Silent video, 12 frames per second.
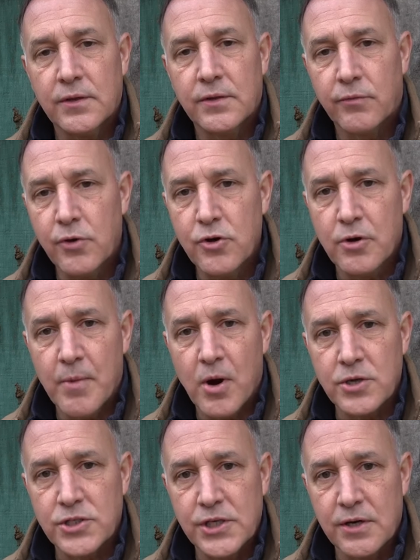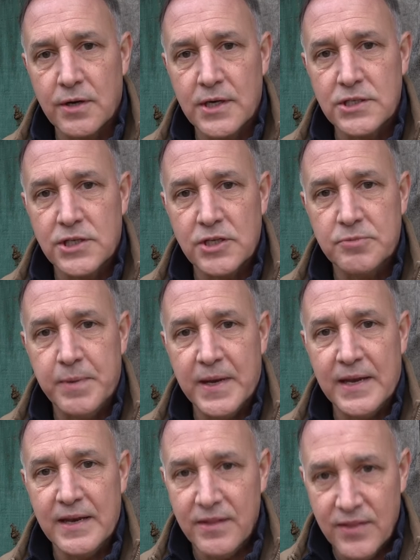The Ruger Mark series has
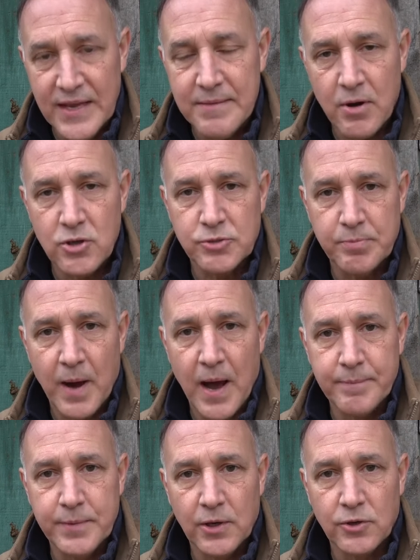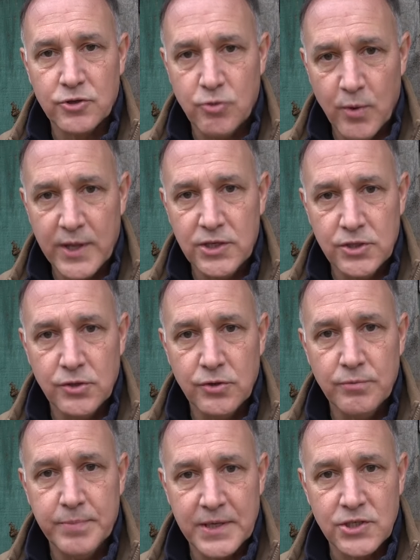been the most popular
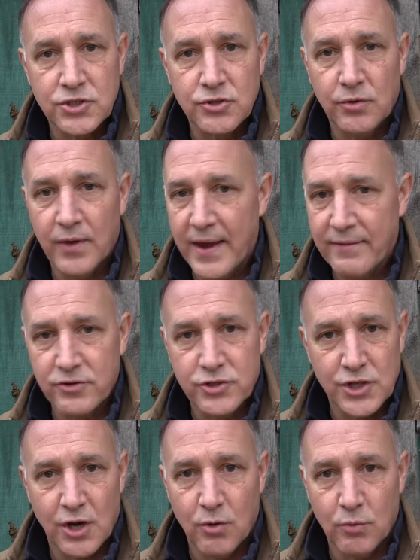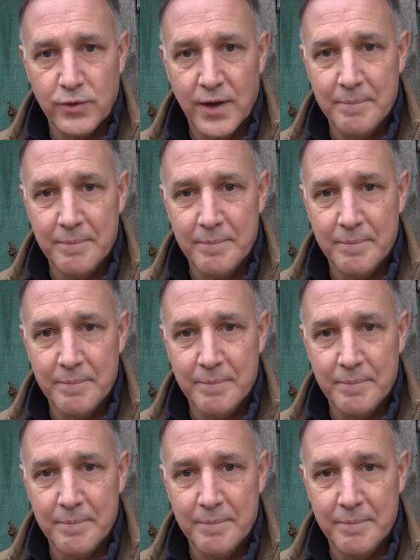22 pistol ever sold.